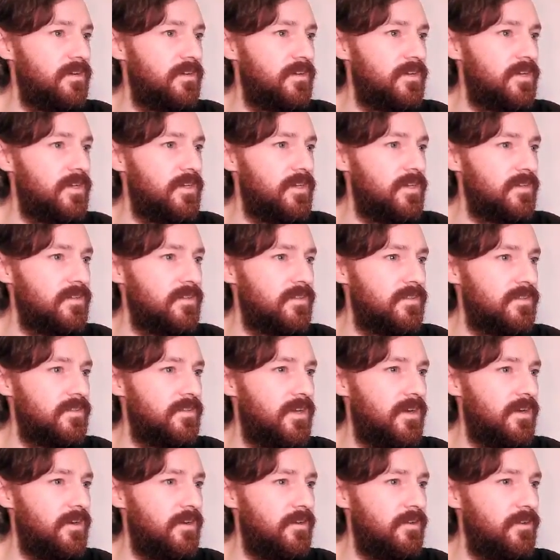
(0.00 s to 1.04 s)
attack,
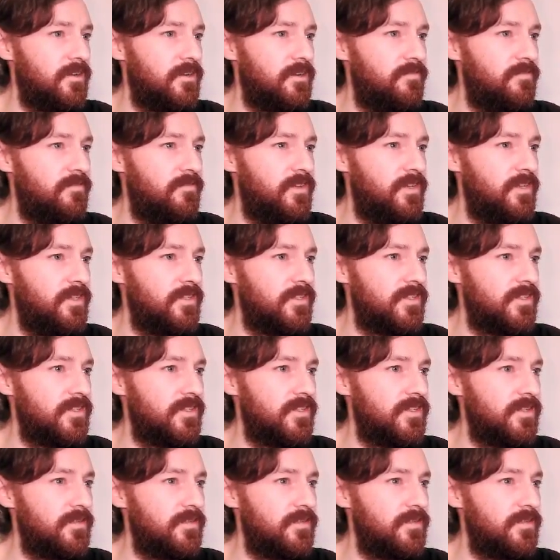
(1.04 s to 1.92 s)
star defense.